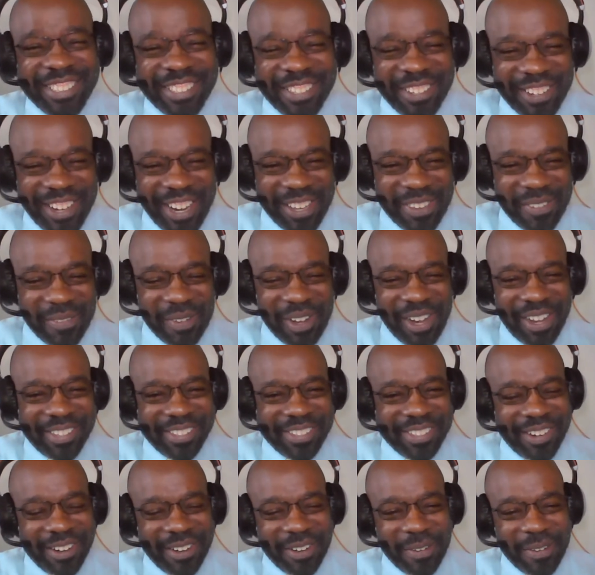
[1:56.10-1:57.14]
so that's when I
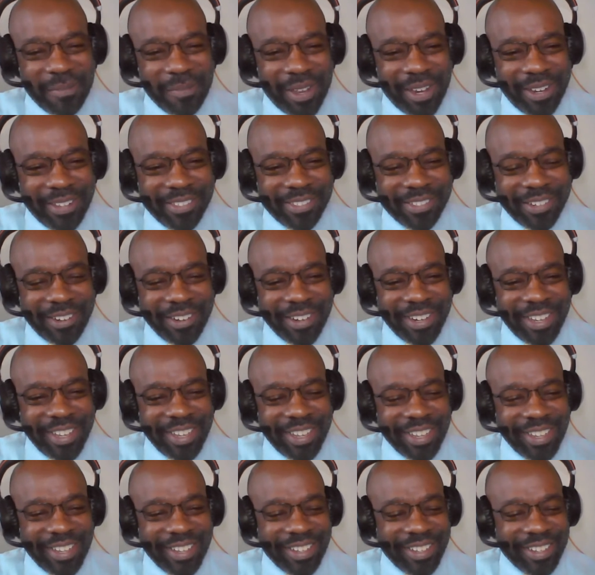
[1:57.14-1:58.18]
started my
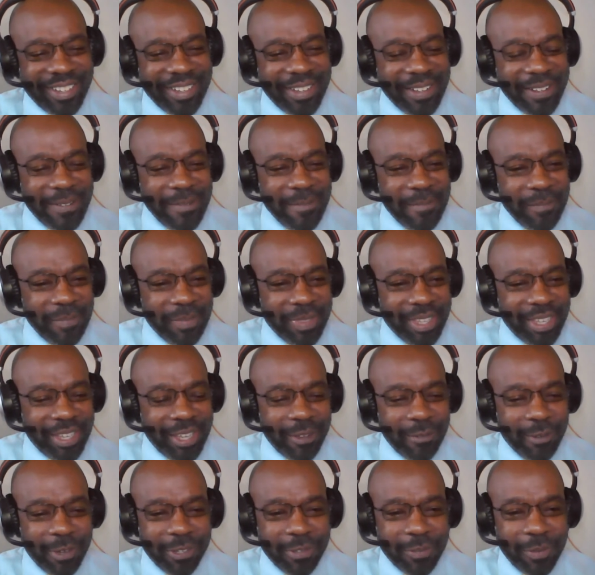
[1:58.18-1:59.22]
journey. Um,
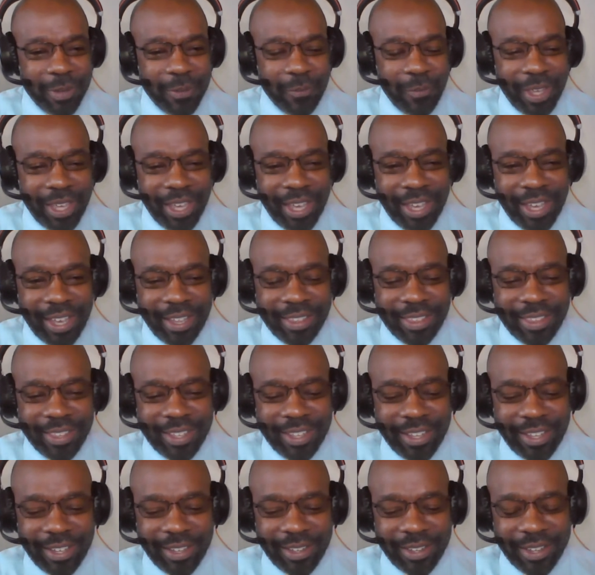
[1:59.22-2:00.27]
it was when we had
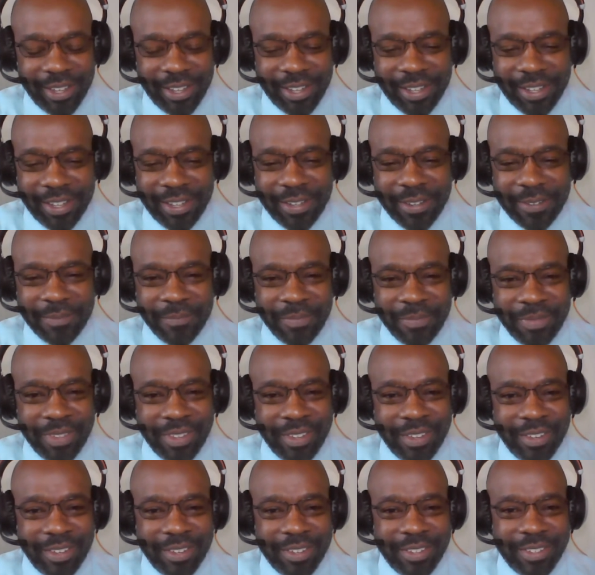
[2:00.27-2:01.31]
the uh,
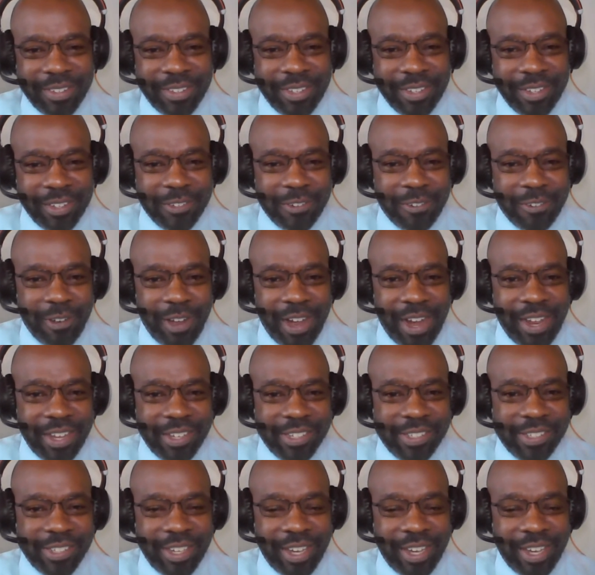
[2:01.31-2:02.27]
the trash